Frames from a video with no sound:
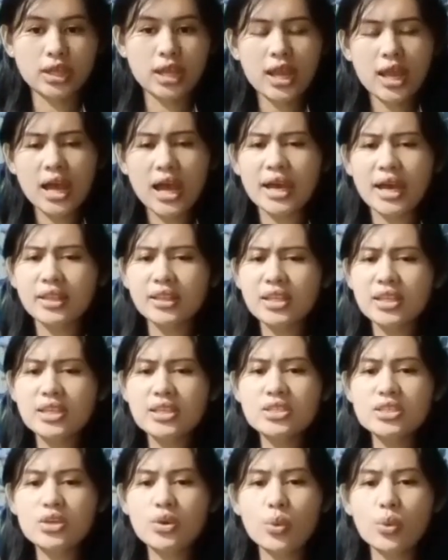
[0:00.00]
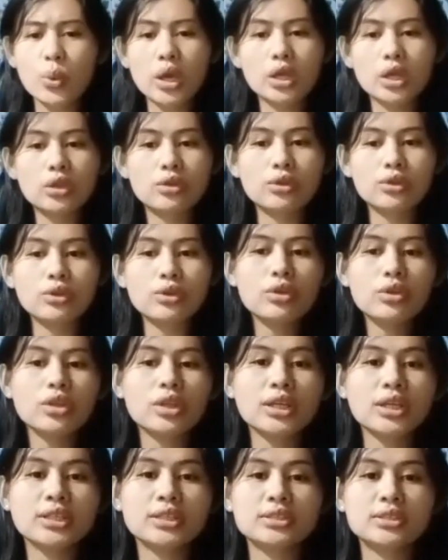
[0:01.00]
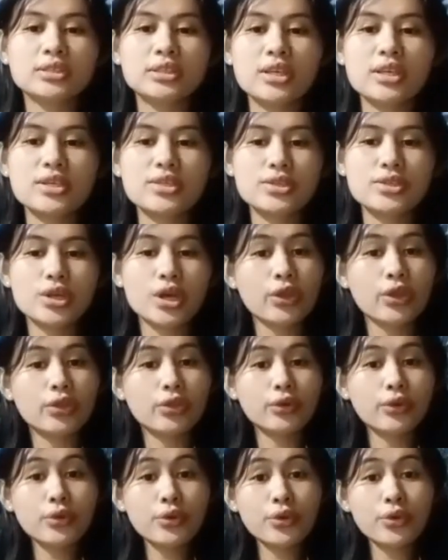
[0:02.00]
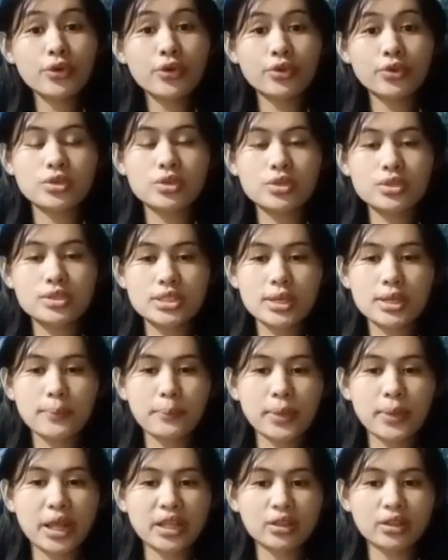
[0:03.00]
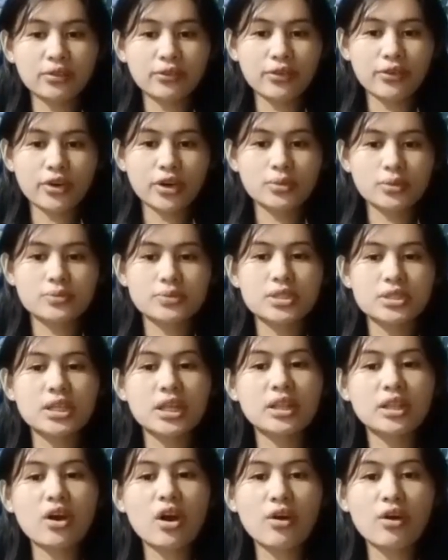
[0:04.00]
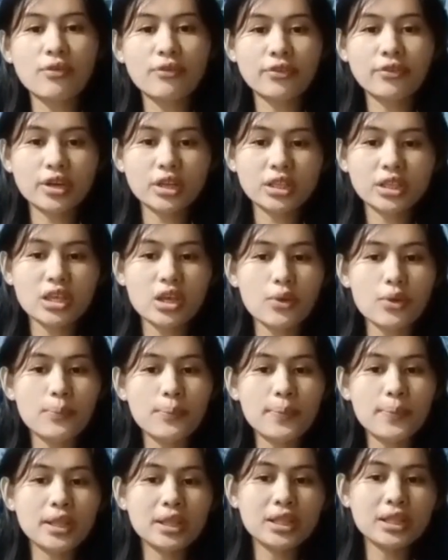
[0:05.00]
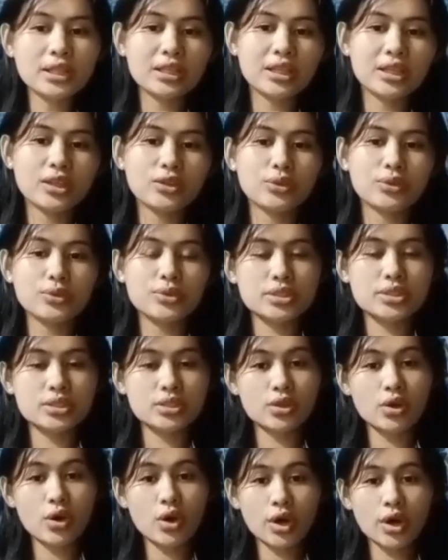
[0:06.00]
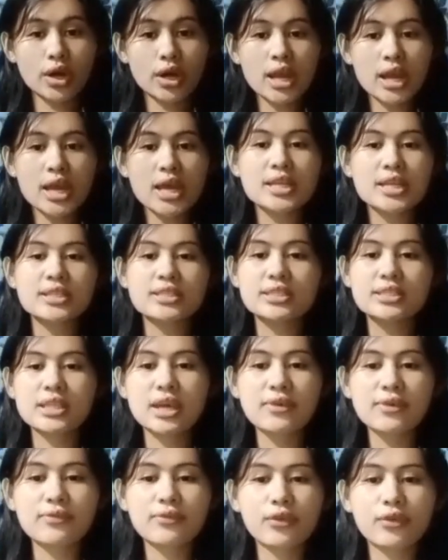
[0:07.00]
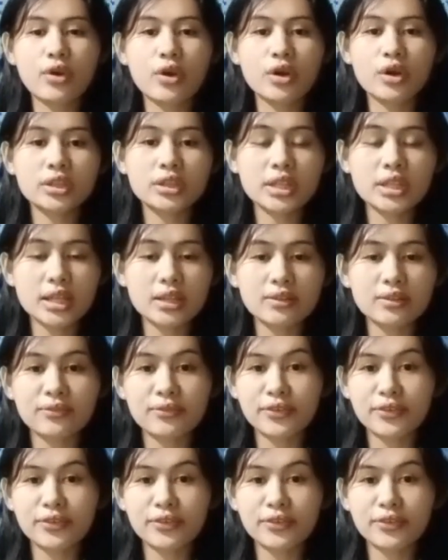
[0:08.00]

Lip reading: An easy way to do this is through using platforms that offer the ability to store and save content for